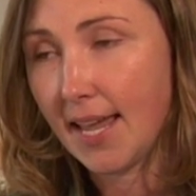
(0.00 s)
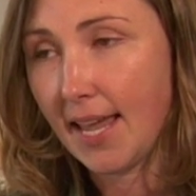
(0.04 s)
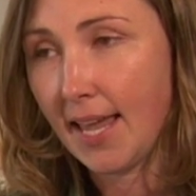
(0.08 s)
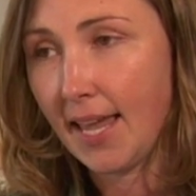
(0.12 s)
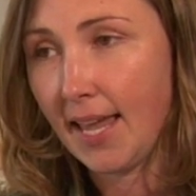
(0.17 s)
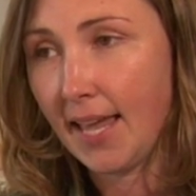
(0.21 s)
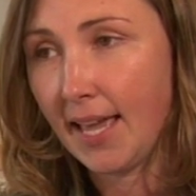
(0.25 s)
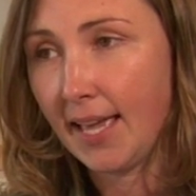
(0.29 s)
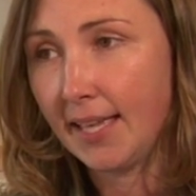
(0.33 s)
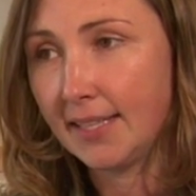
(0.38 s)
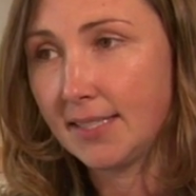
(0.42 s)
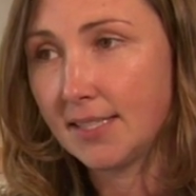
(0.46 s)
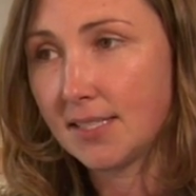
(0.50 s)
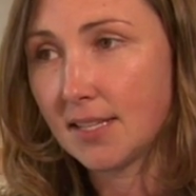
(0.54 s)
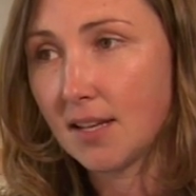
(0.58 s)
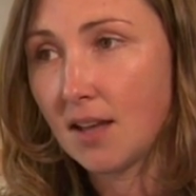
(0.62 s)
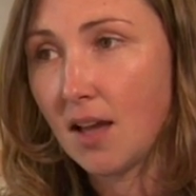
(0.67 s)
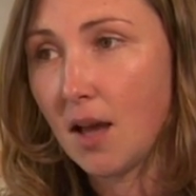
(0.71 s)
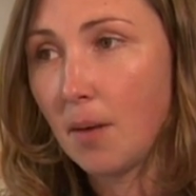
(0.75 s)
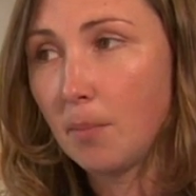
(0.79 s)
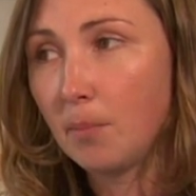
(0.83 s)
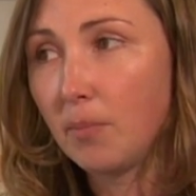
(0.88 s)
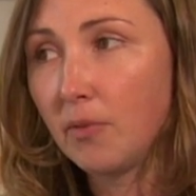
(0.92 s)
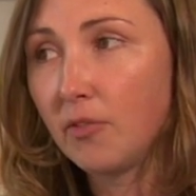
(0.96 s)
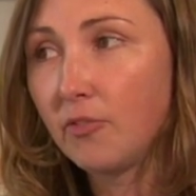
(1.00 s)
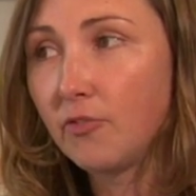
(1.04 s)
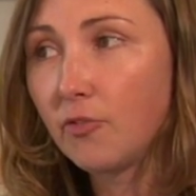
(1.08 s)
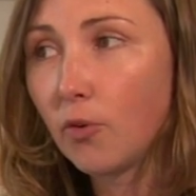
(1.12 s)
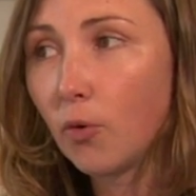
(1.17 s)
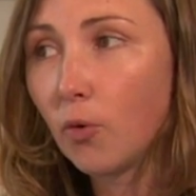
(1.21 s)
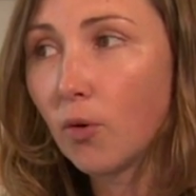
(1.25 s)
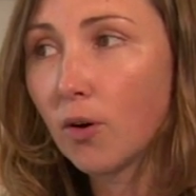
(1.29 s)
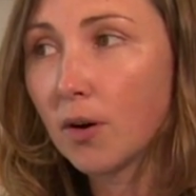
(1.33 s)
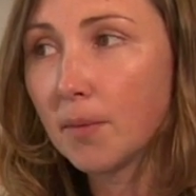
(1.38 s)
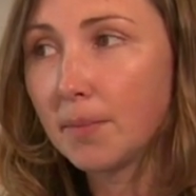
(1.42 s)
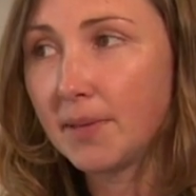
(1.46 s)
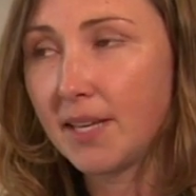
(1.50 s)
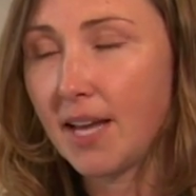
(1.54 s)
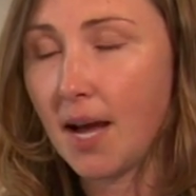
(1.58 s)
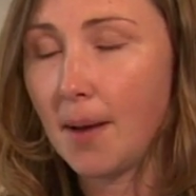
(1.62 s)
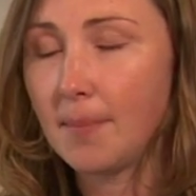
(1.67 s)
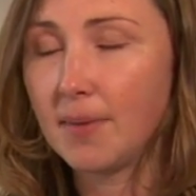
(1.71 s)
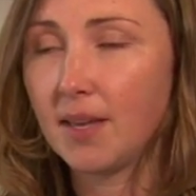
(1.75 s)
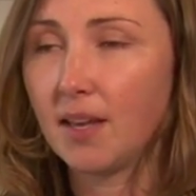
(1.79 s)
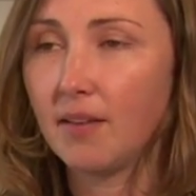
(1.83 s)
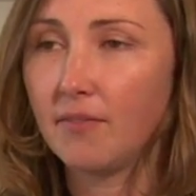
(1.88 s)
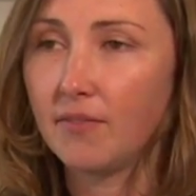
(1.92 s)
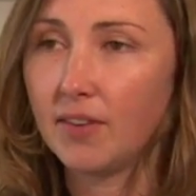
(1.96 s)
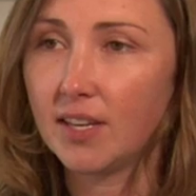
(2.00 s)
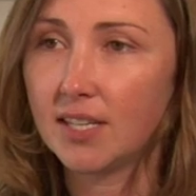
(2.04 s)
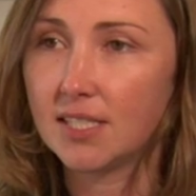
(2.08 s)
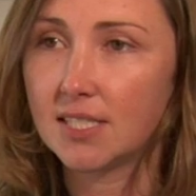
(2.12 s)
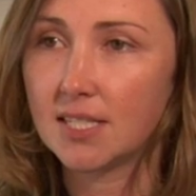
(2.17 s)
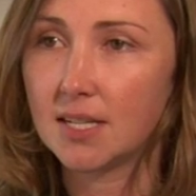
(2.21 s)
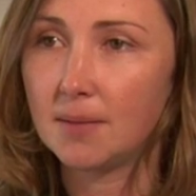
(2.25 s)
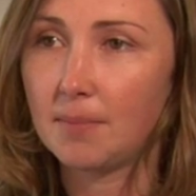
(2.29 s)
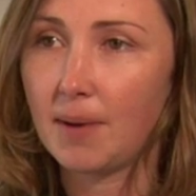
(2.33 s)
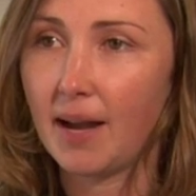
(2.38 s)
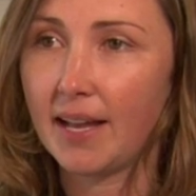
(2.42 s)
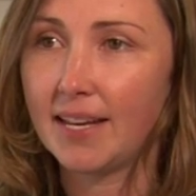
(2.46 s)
And before becoming a victim,